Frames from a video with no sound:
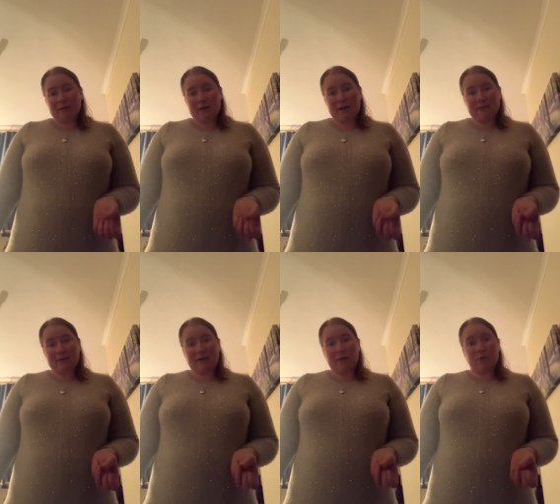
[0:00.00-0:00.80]

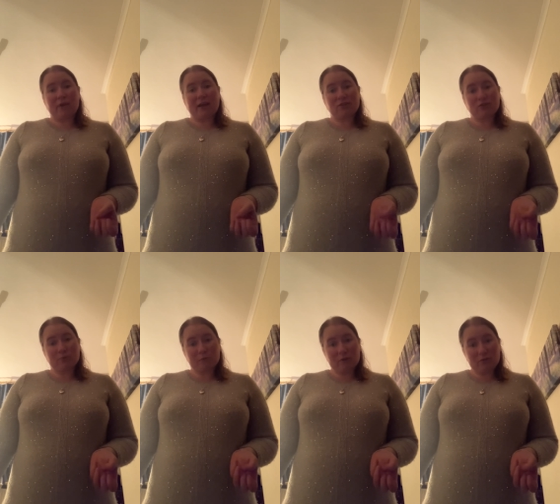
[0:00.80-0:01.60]
and we had
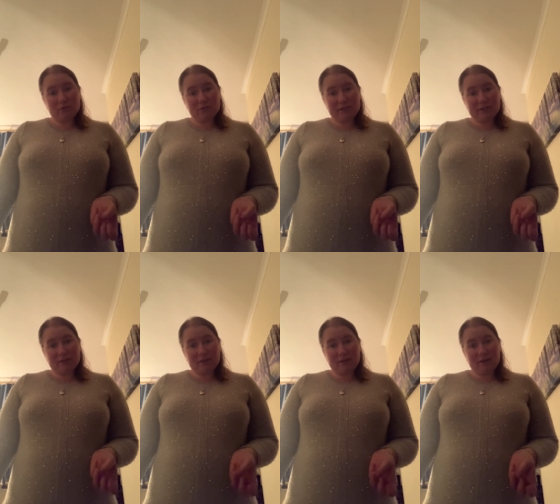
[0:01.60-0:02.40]
some lunch
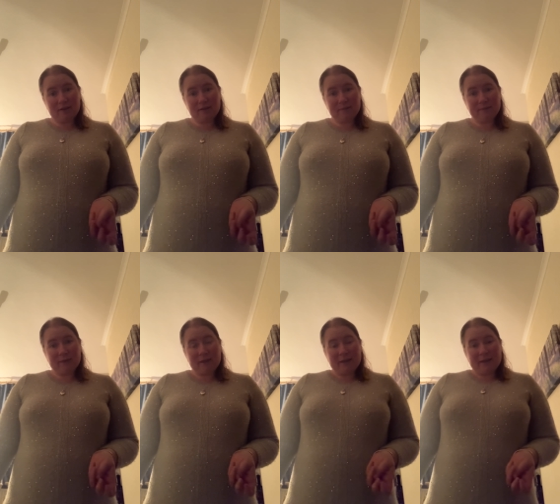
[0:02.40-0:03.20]
in there.
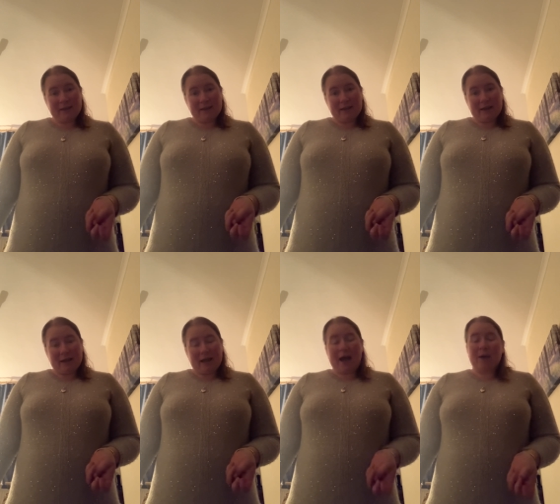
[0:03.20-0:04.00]

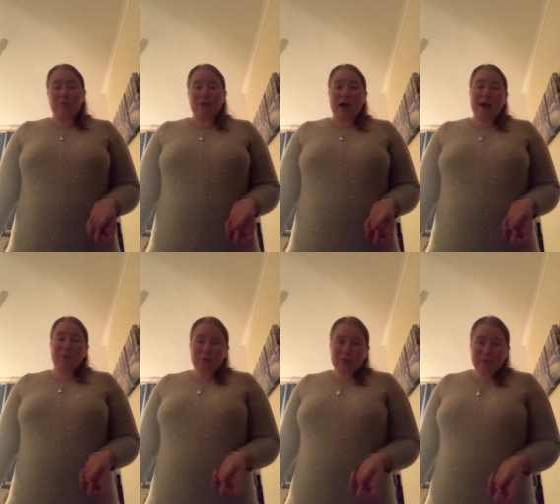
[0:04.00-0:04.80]
I, I
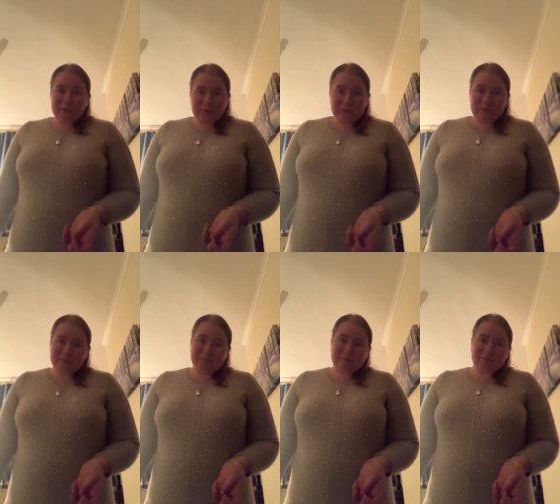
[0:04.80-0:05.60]
would have
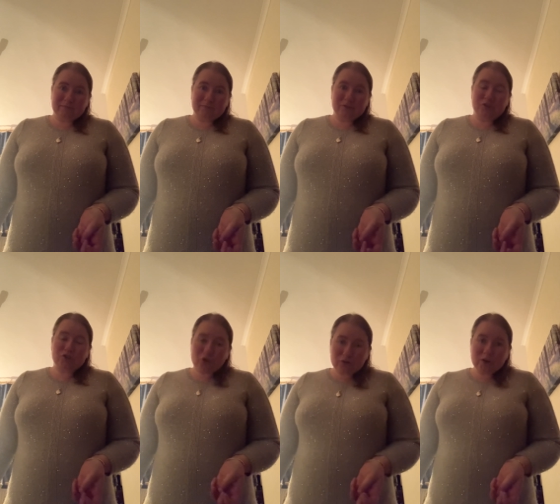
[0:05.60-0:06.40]

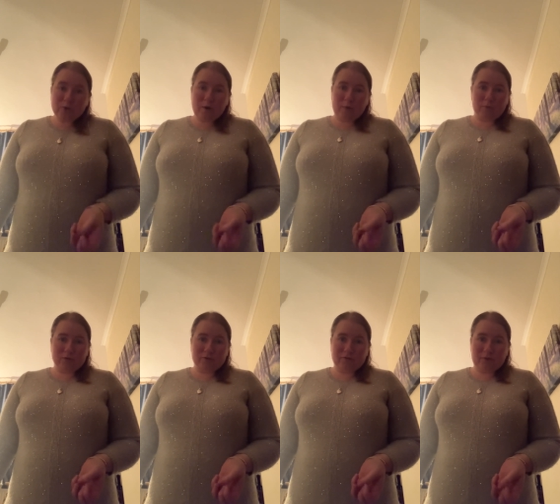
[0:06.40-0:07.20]
shown you what
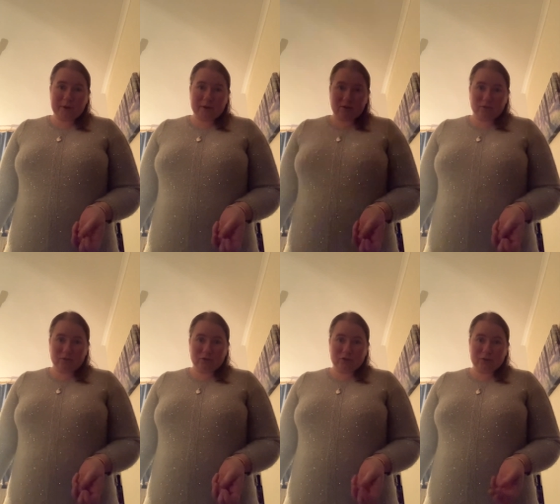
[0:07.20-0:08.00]
was for my
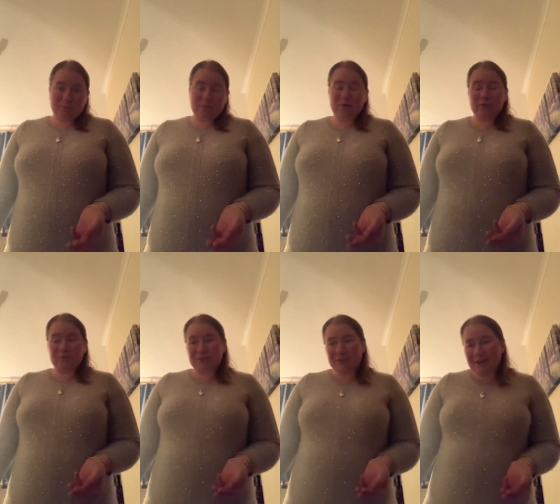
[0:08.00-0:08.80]
lunch,
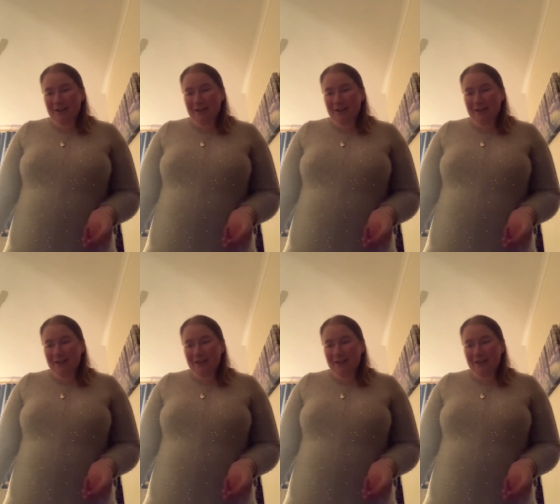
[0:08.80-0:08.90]
but